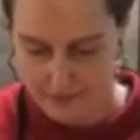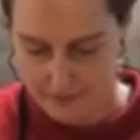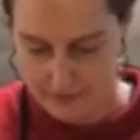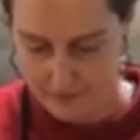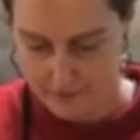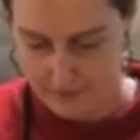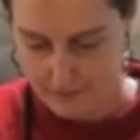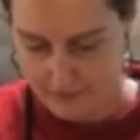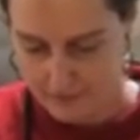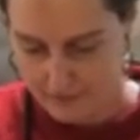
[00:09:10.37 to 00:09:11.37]

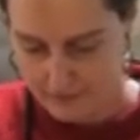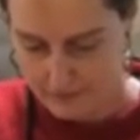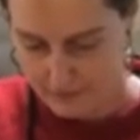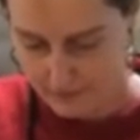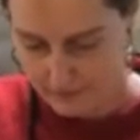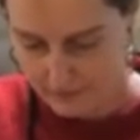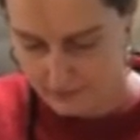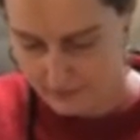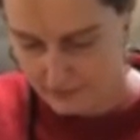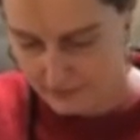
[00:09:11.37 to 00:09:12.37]

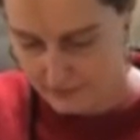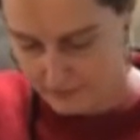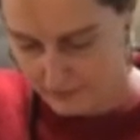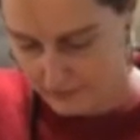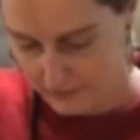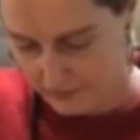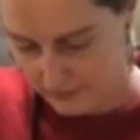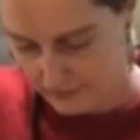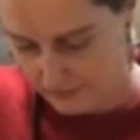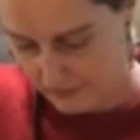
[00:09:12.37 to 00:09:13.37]

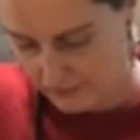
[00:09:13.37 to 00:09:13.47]
No one is speaking in this clip.